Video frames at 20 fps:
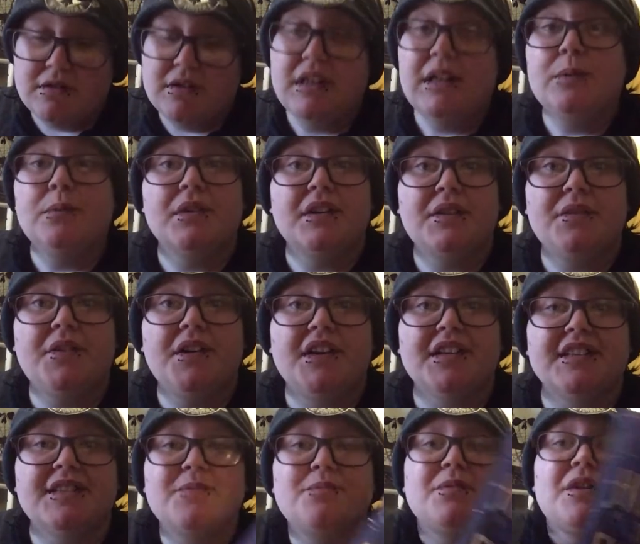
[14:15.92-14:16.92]
he wants
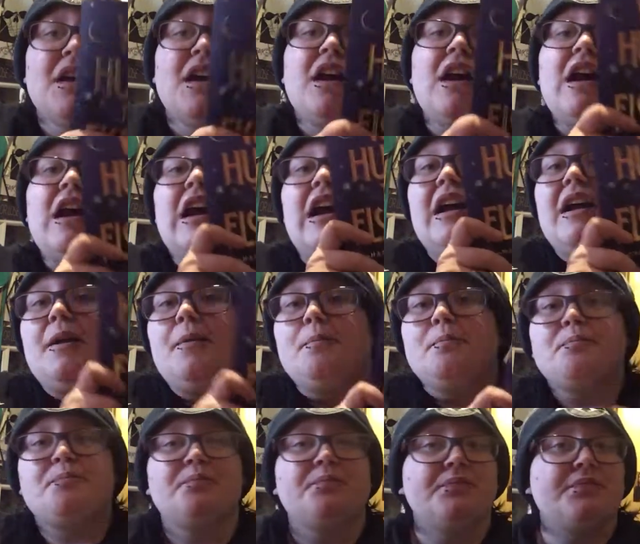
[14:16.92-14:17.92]
fast. Um,
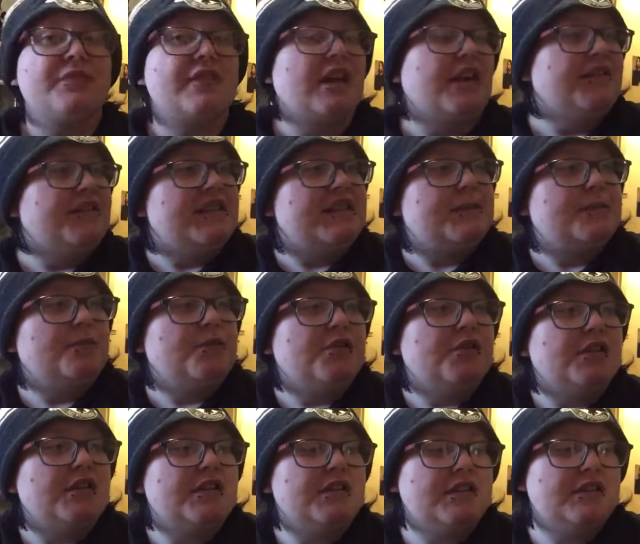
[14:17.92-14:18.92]
this
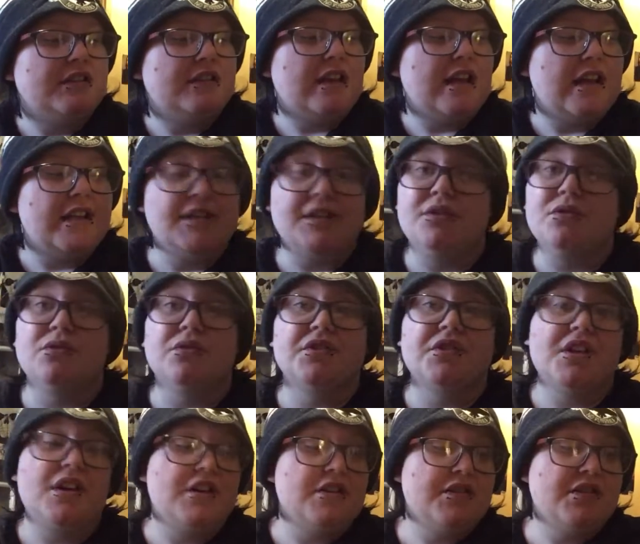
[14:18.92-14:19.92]
book and the
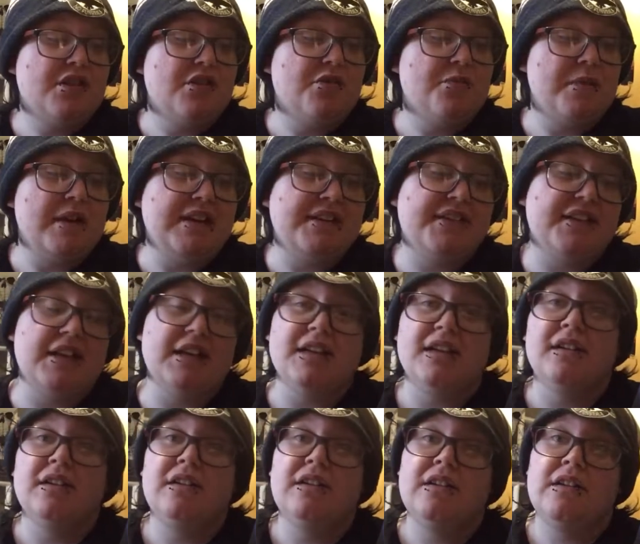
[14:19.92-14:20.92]
author are so amazing
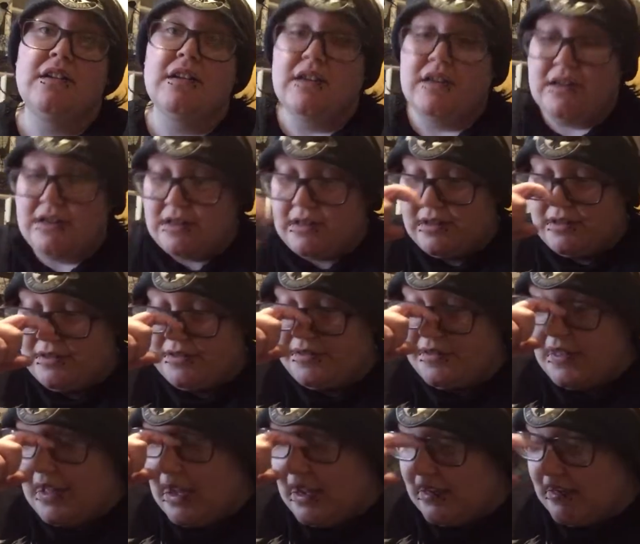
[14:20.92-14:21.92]

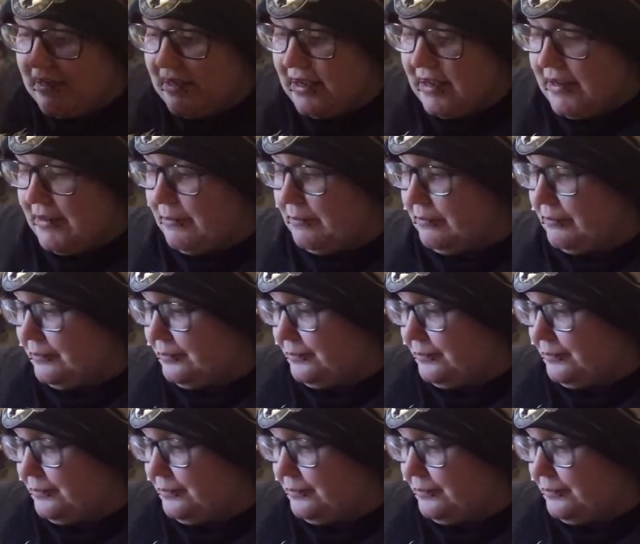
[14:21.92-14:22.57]
that um,